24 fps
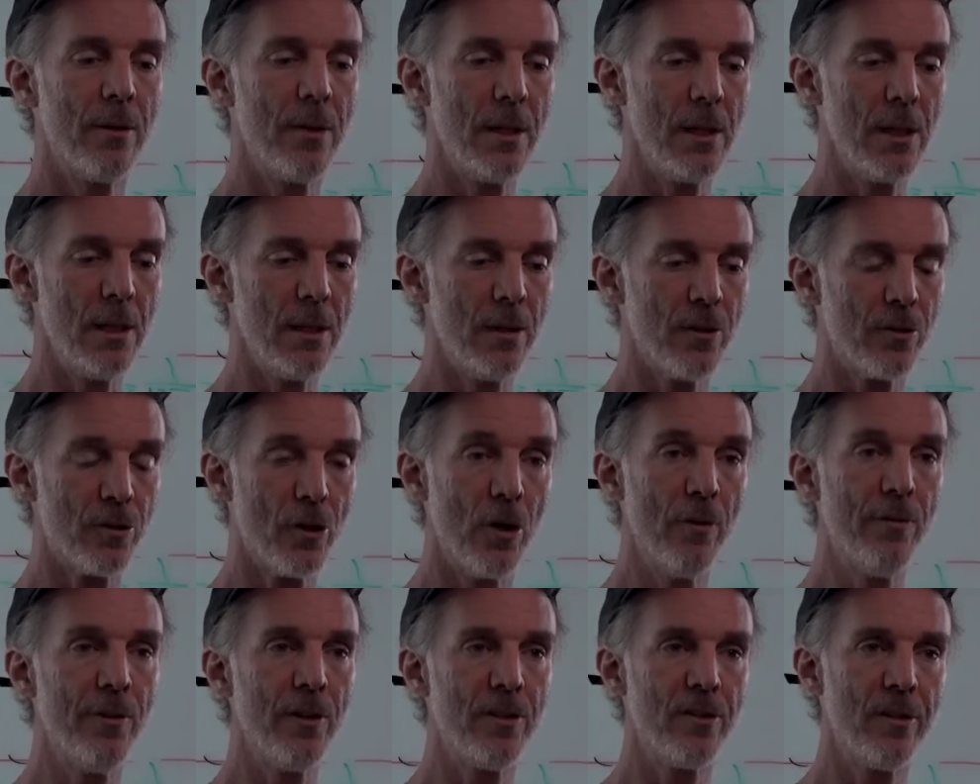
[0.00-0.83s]
the
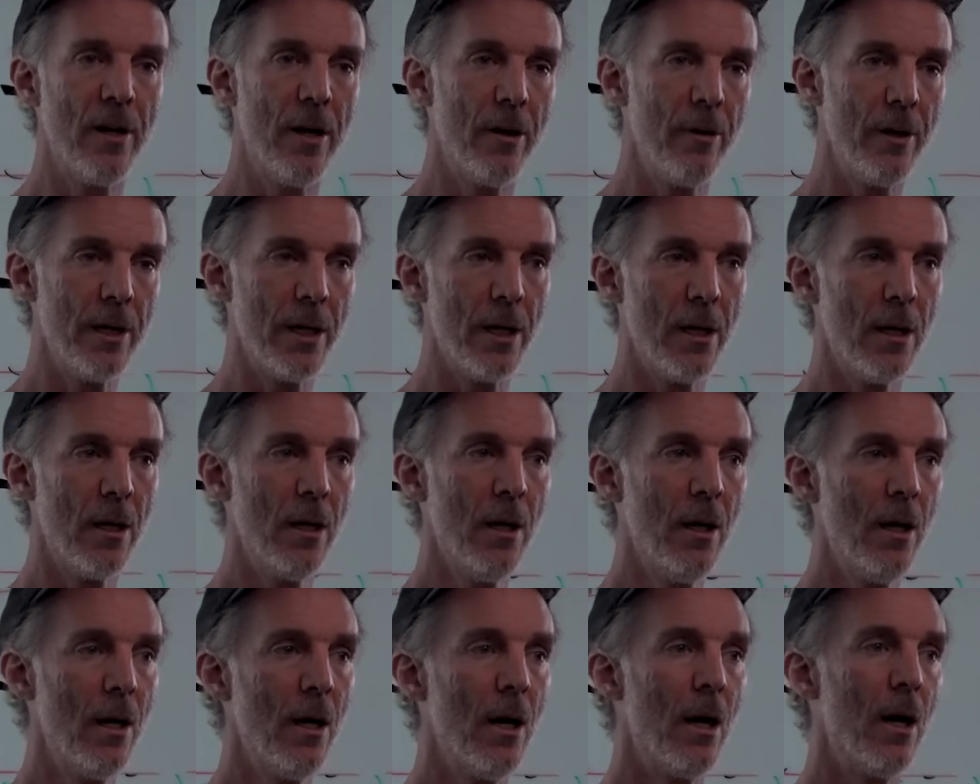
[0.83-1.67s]
surface area
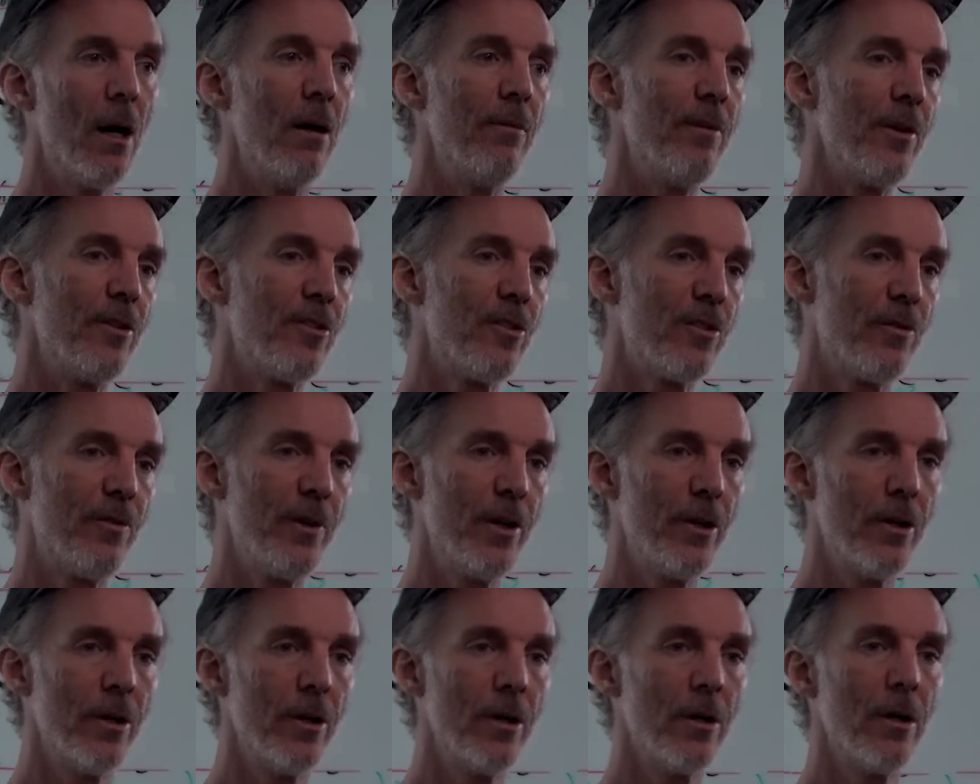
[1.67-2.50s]
of a
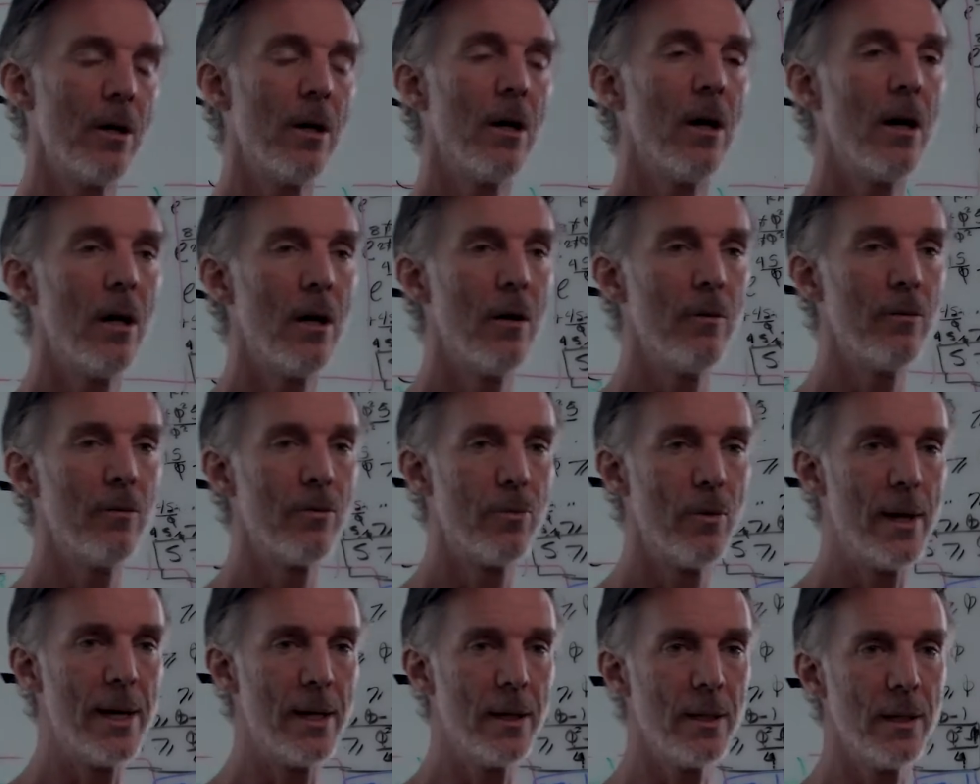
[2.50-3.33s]
sphere of
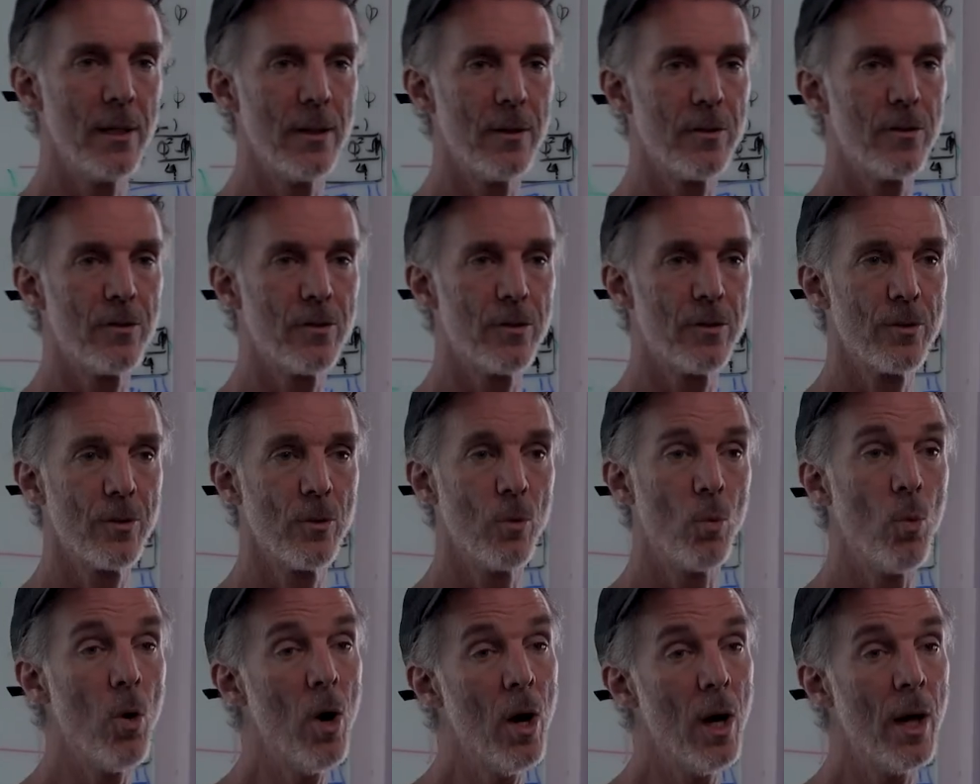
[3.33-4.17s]
radius
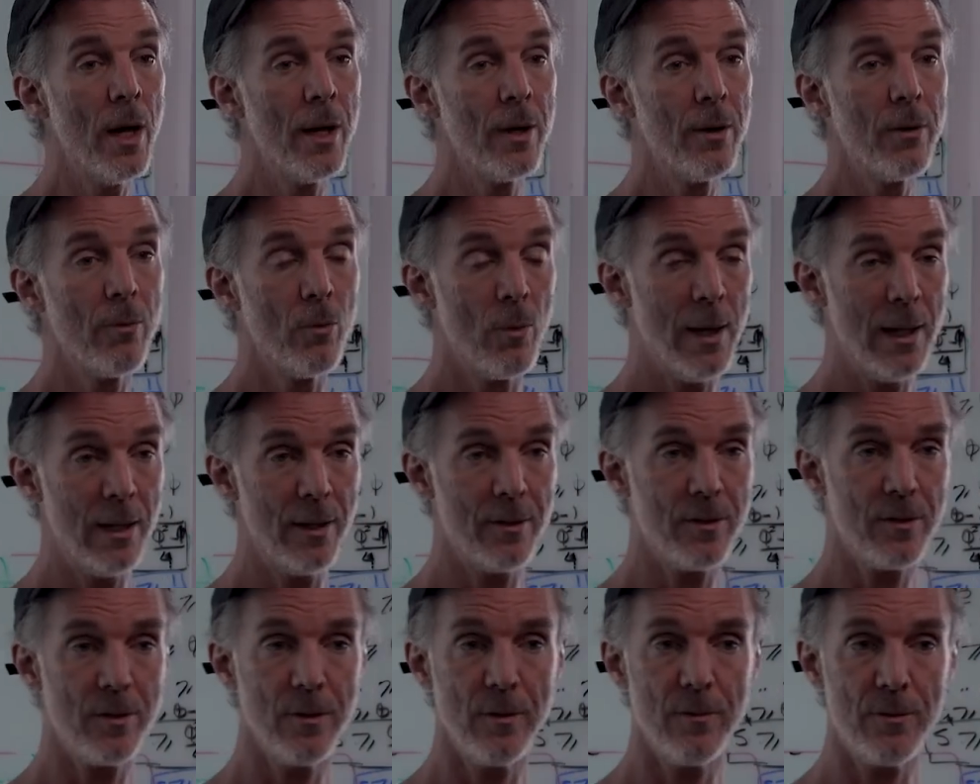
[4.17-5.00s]
1
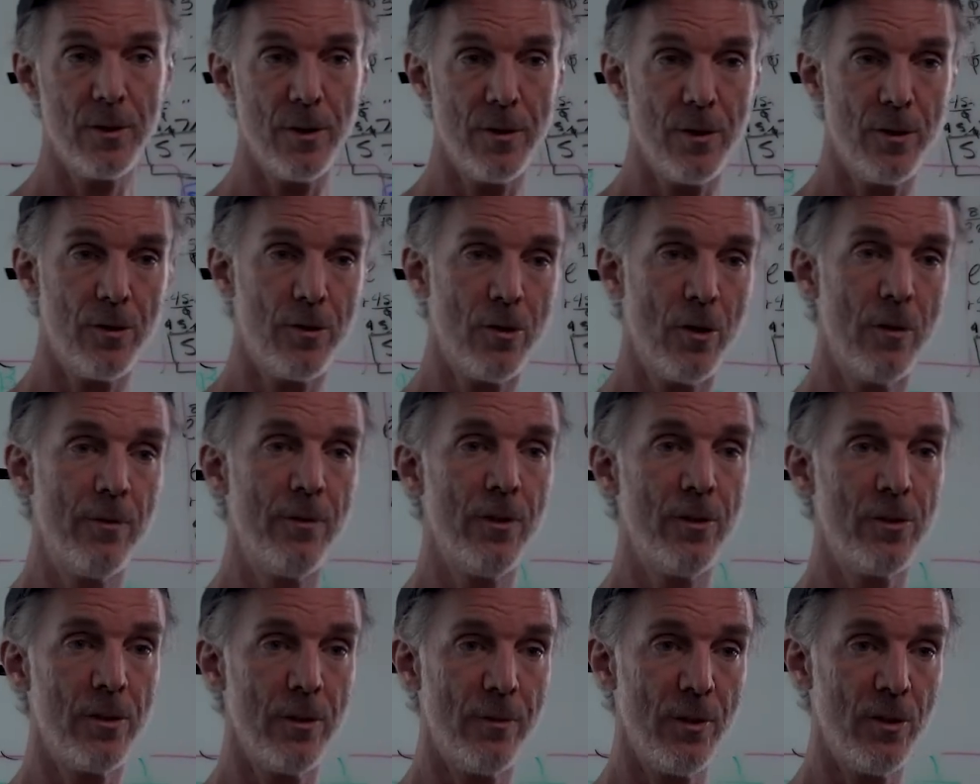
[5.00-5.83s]
relative to the
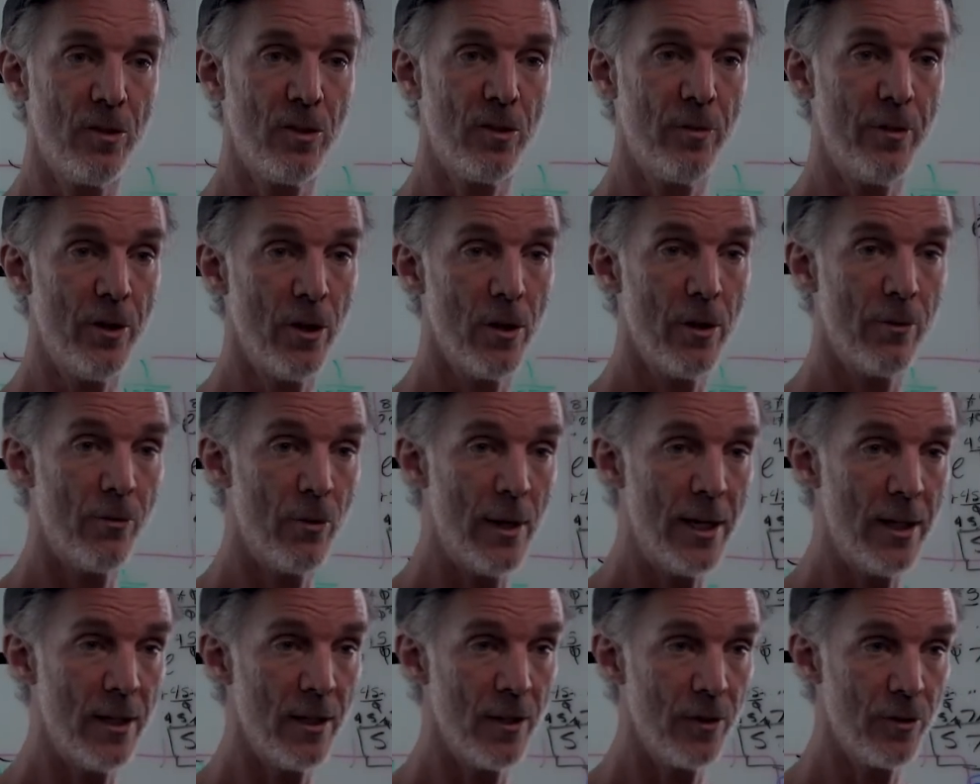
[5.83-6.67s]
surface of a sphere of
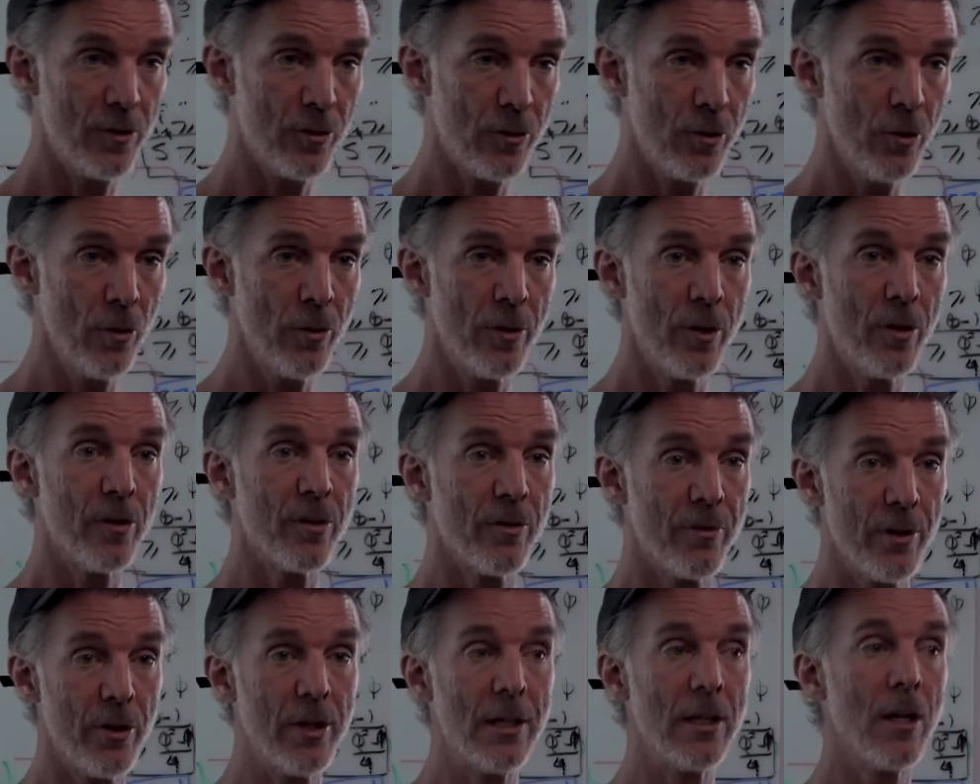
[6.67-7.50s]
radius 2, there's
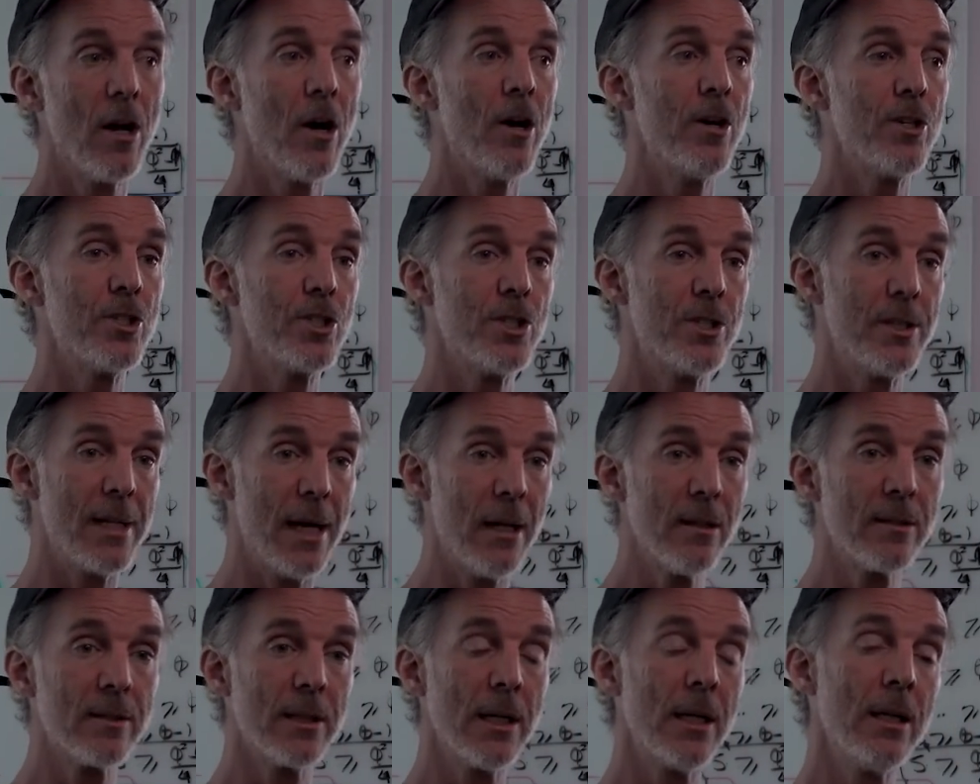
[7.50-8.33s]
a very large
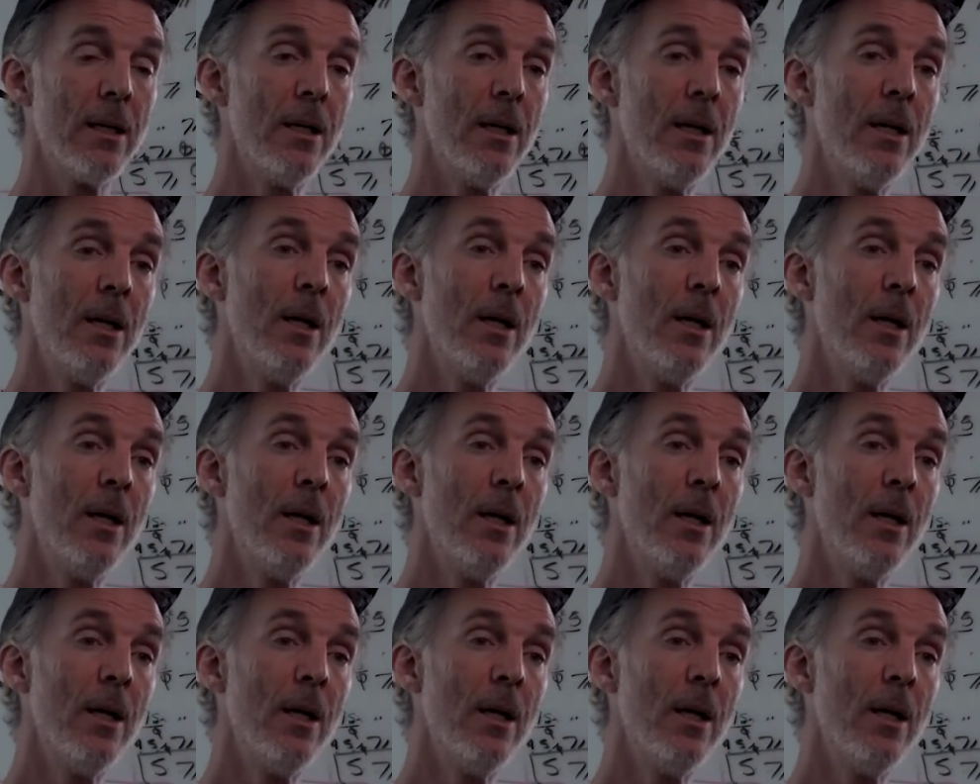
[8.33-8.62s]
delta.